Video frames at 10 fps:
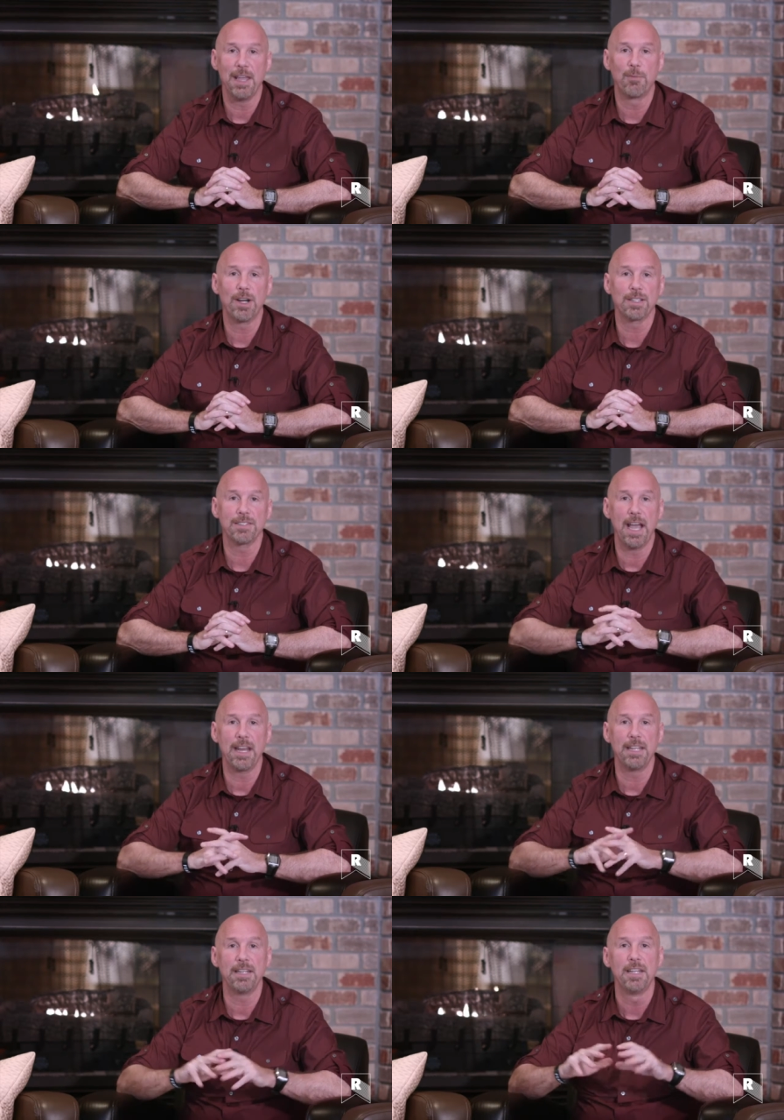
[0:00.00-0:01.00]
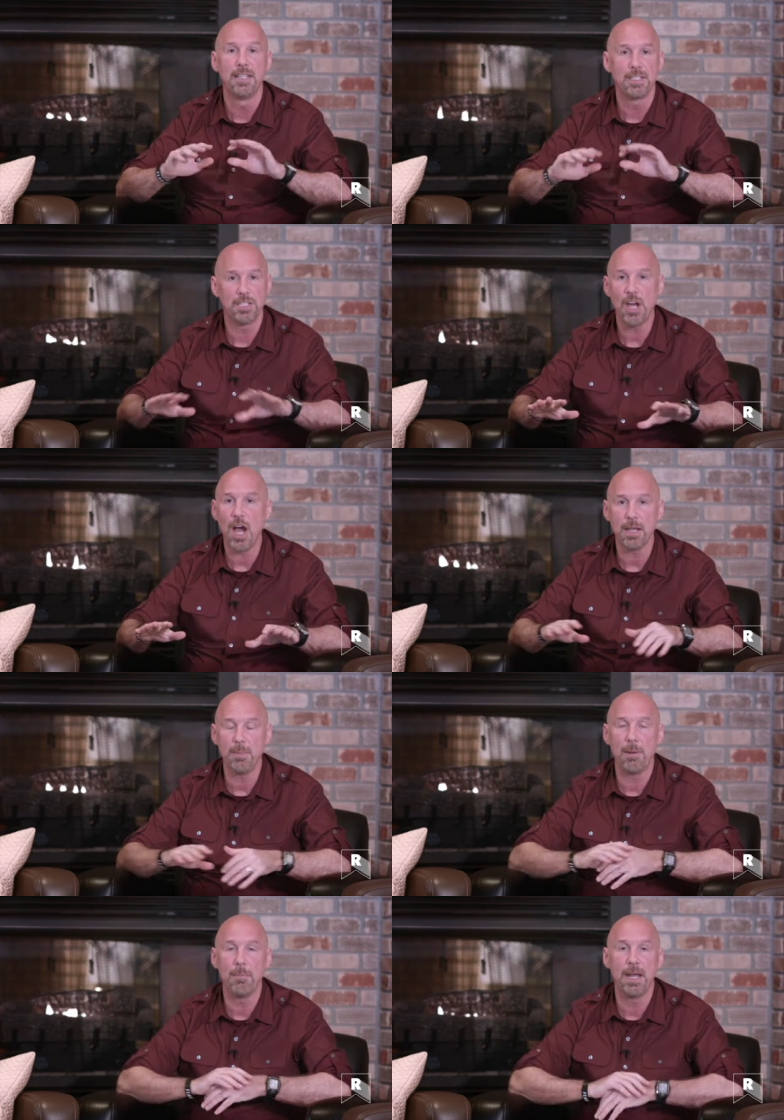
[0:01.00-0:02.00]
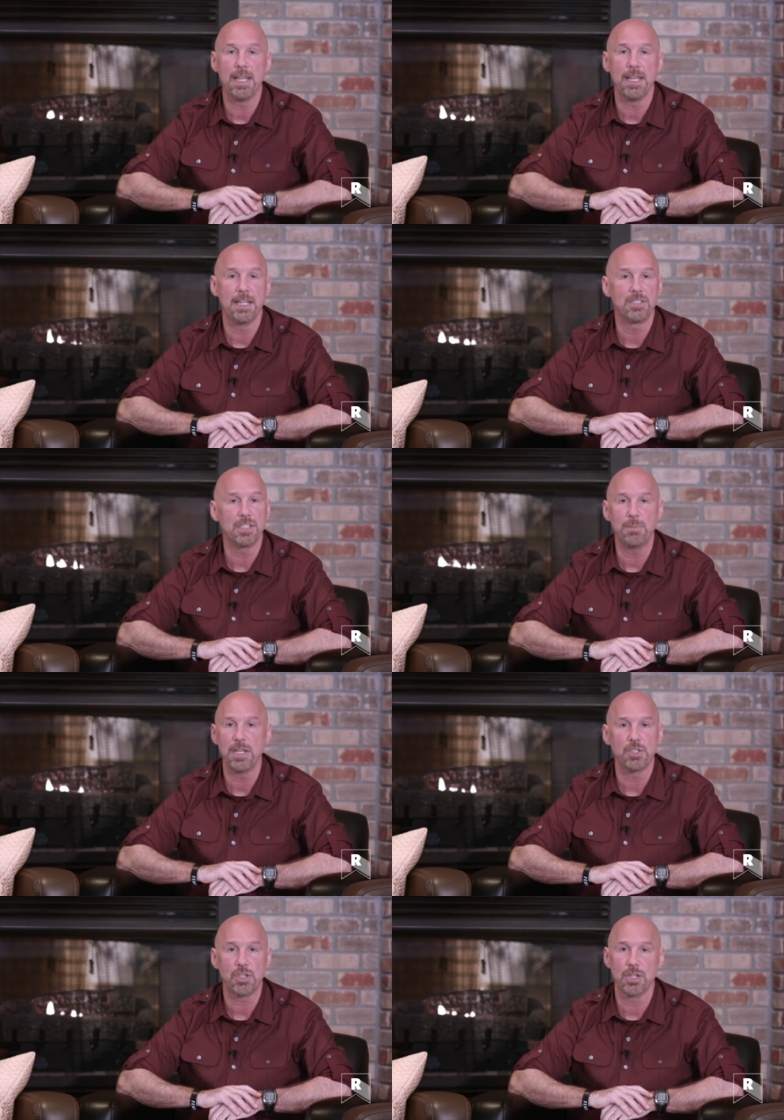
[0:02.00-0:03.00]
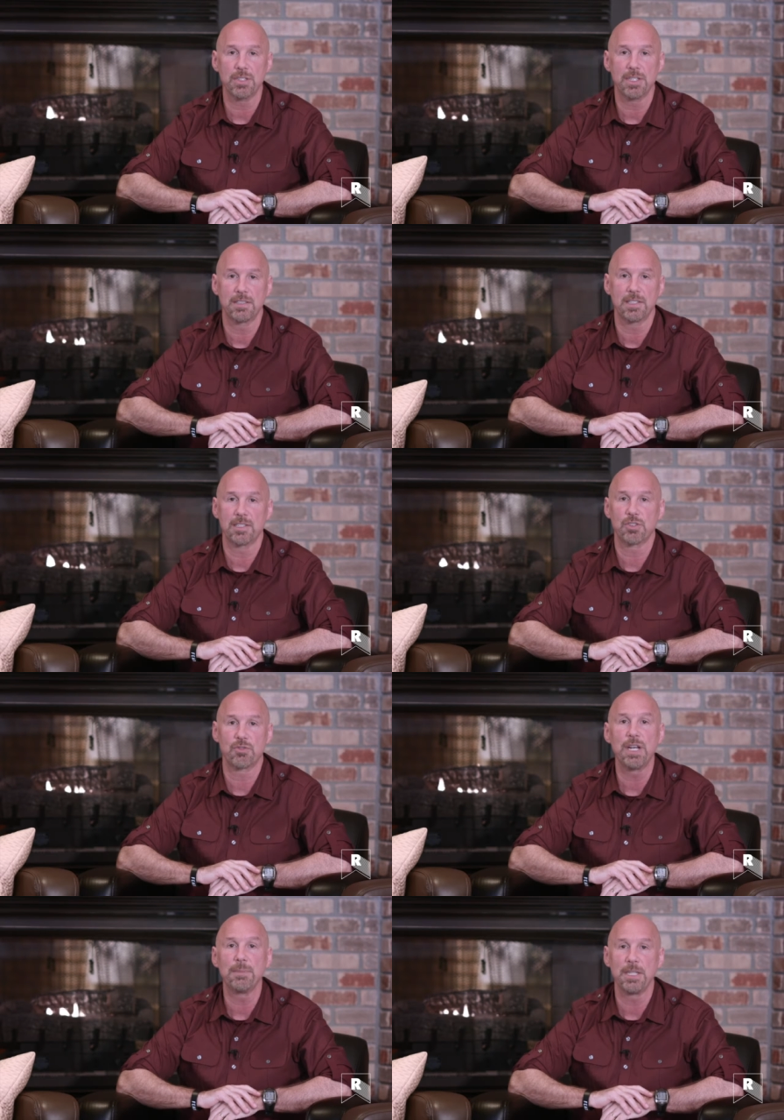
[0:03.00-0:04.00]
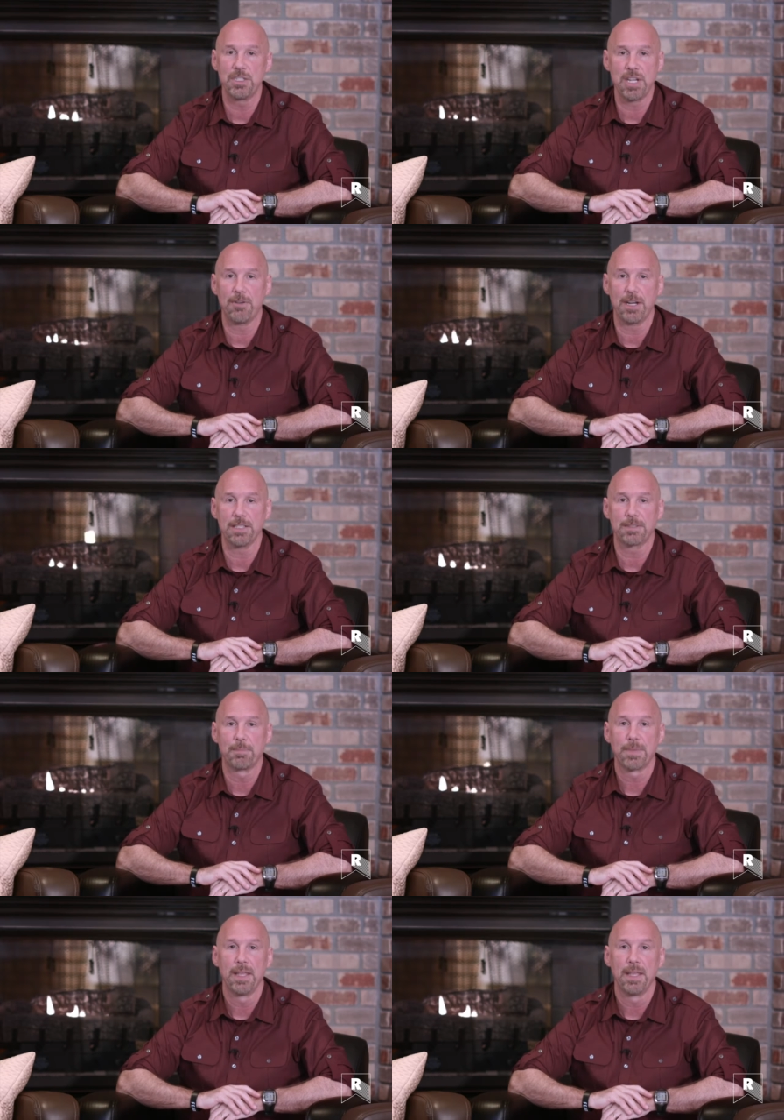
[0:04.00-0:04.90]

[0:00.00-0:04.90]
and we're excited to talk about money and just be a church that's extremely generous.